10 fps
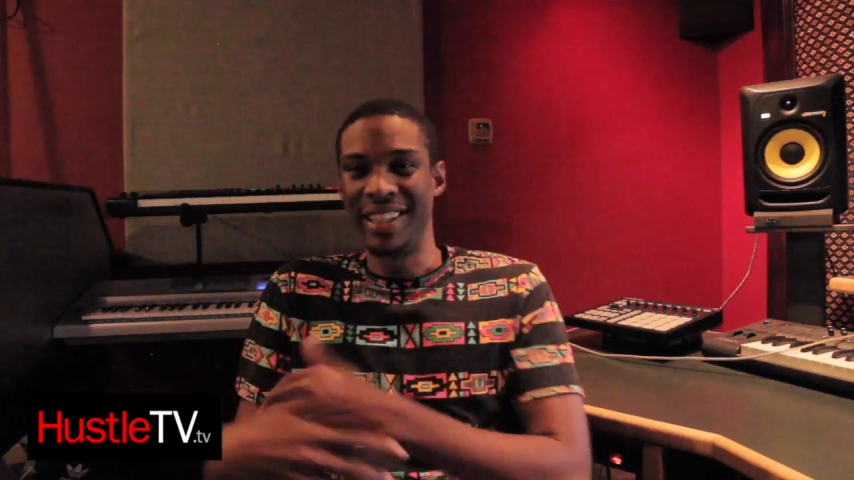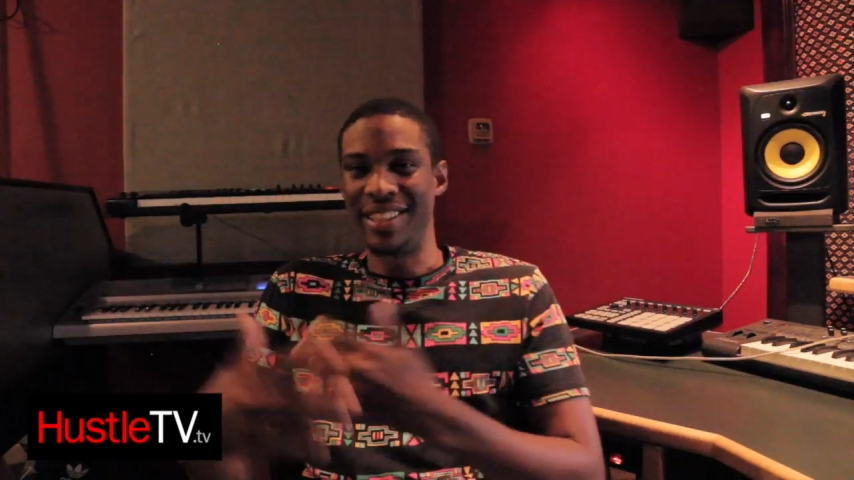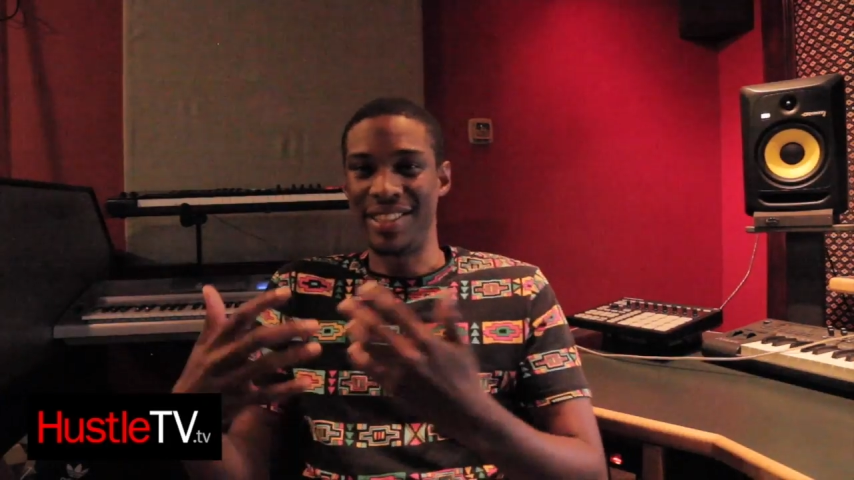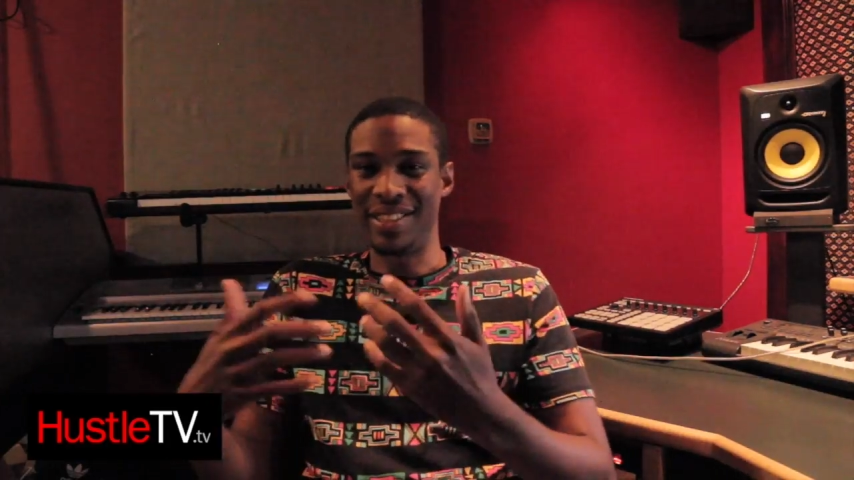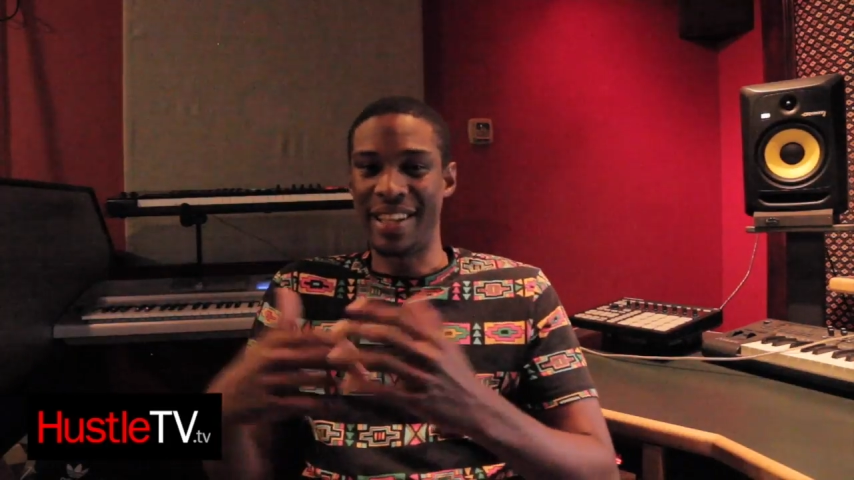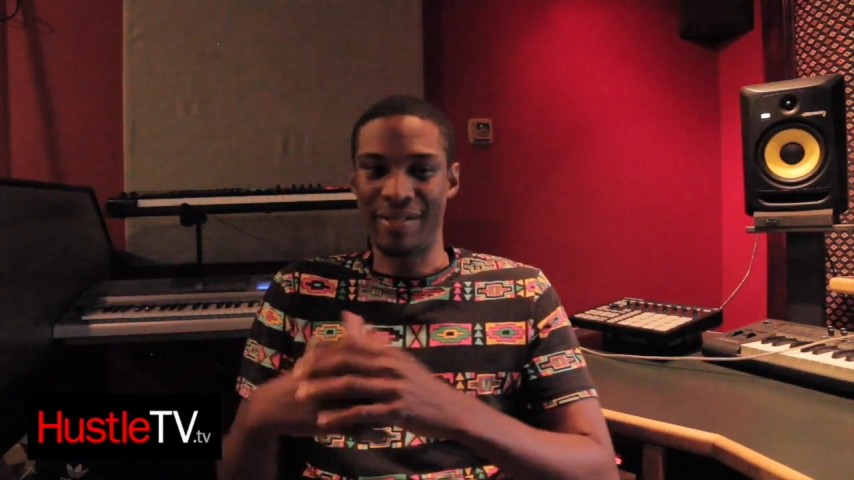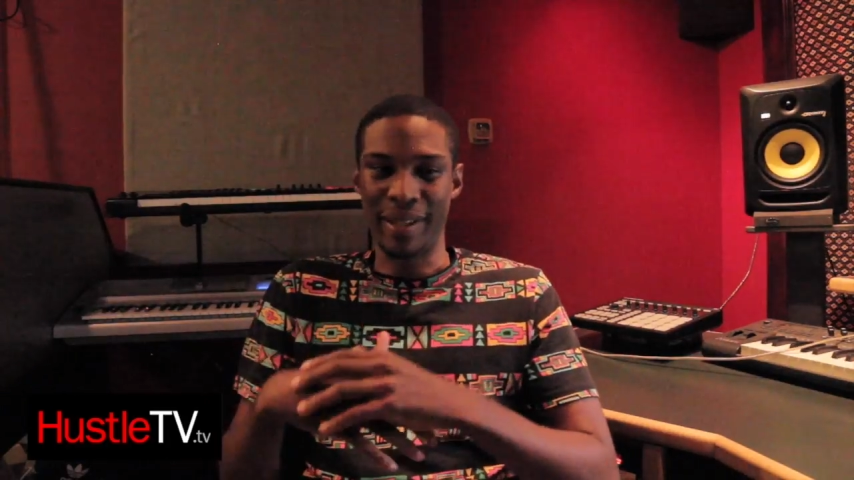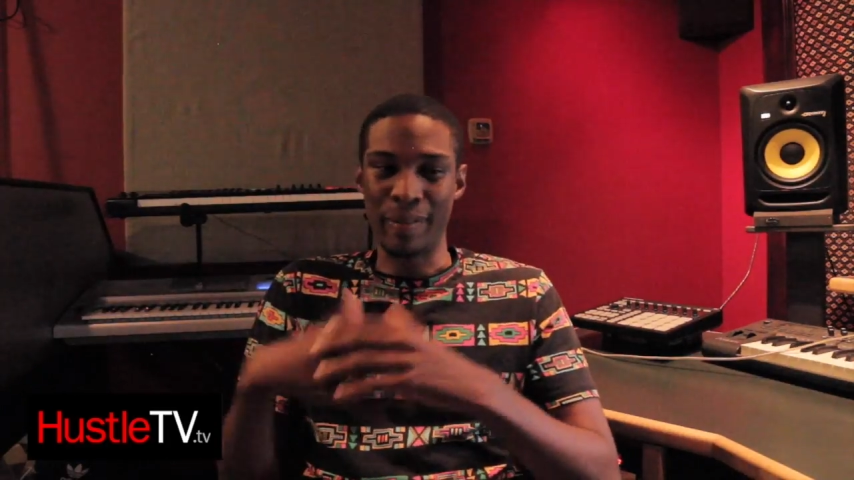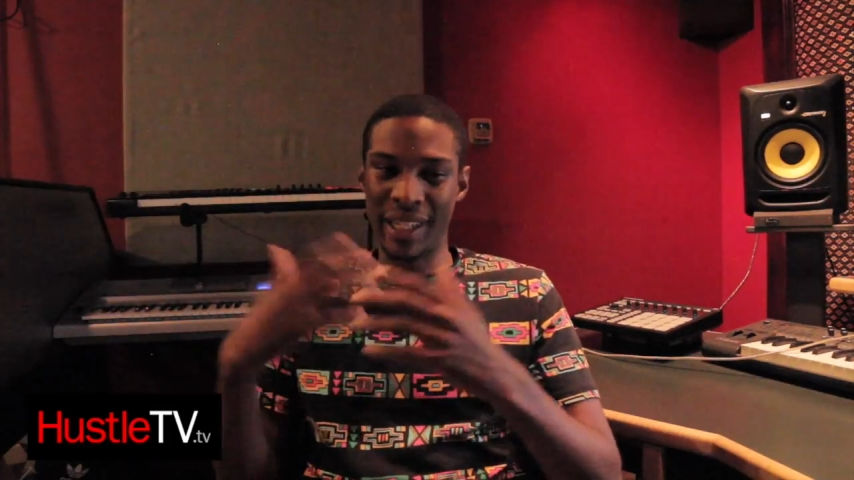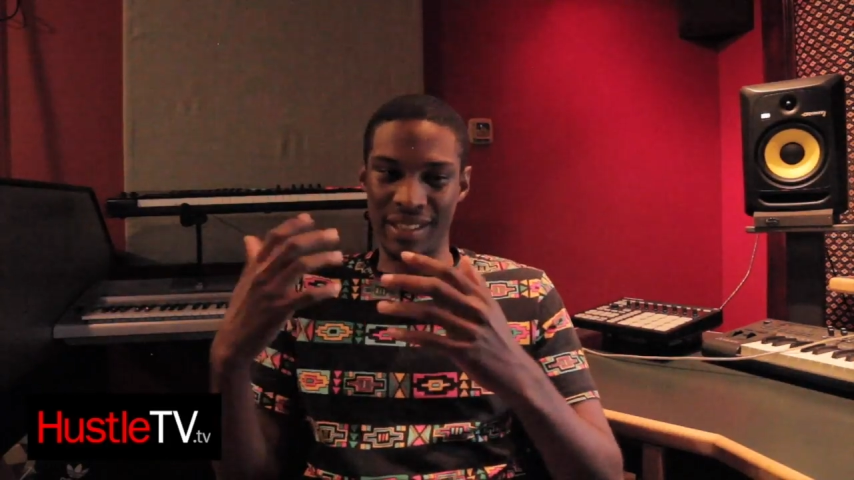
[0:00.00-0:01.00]
this is
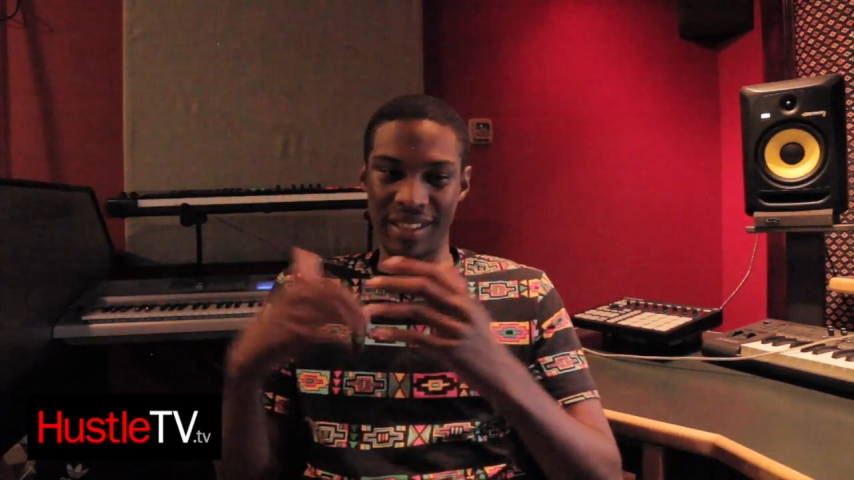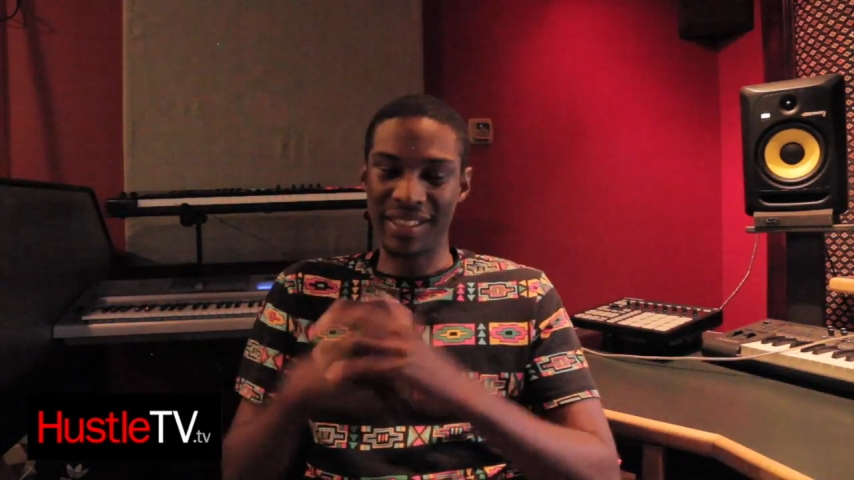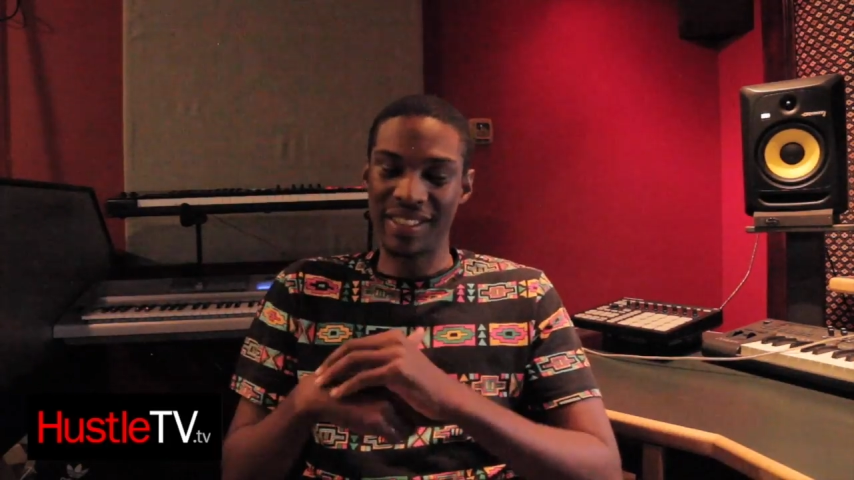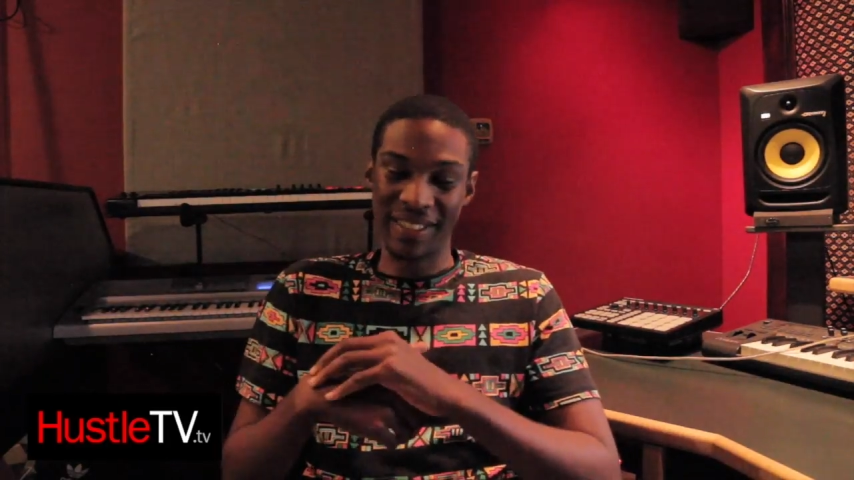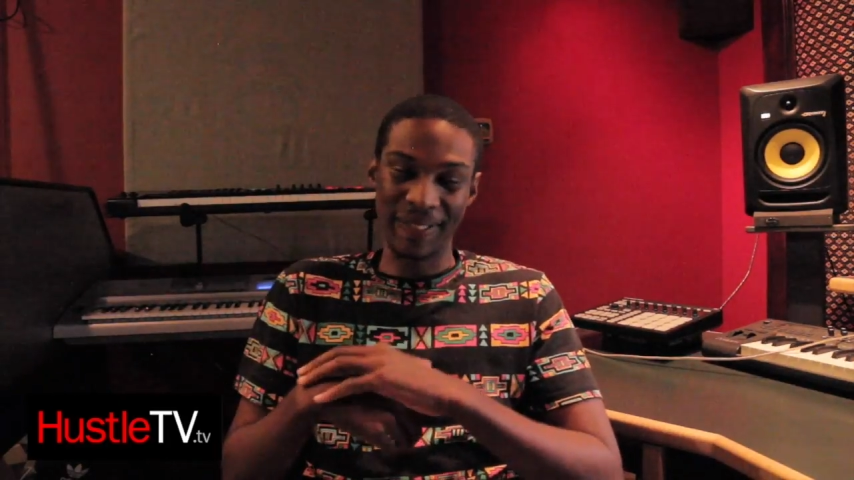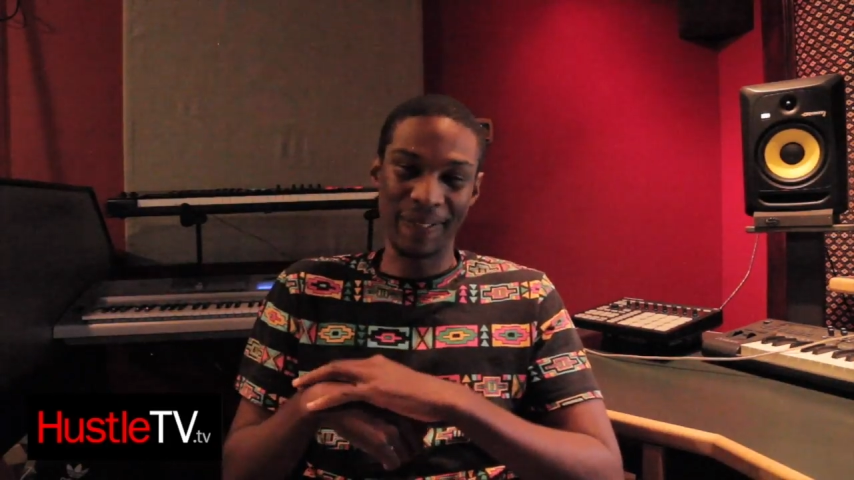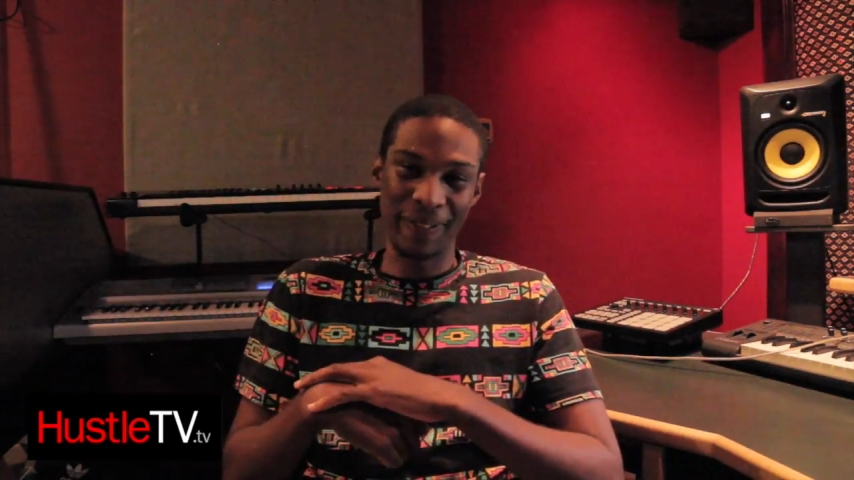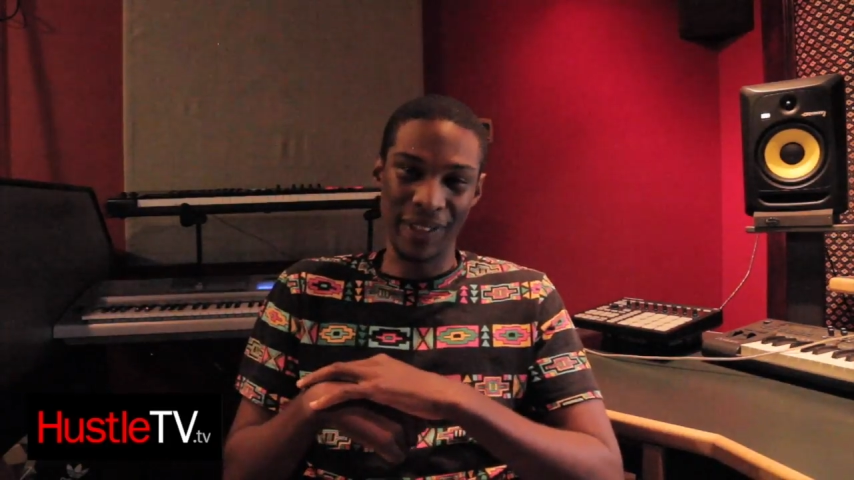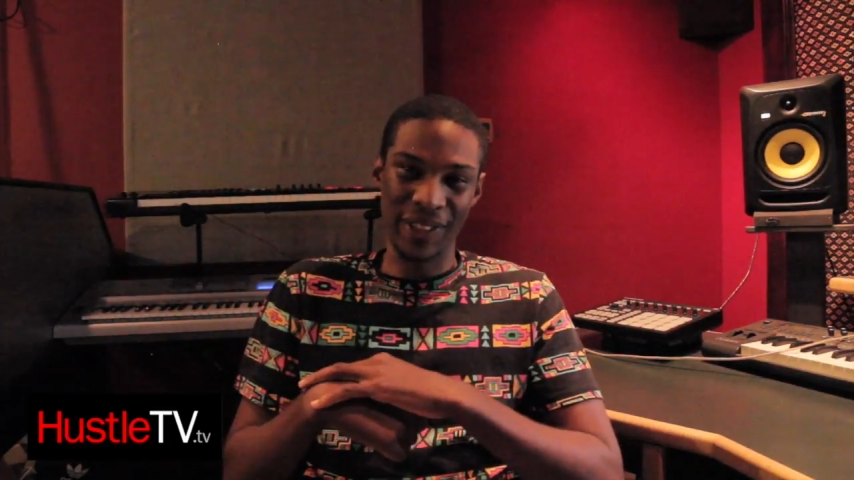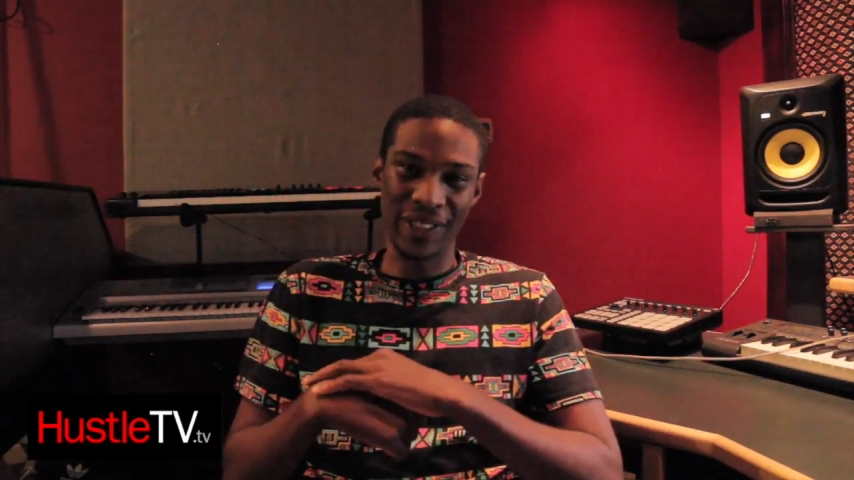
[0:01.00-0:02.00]
definitely a blessing. So, for well,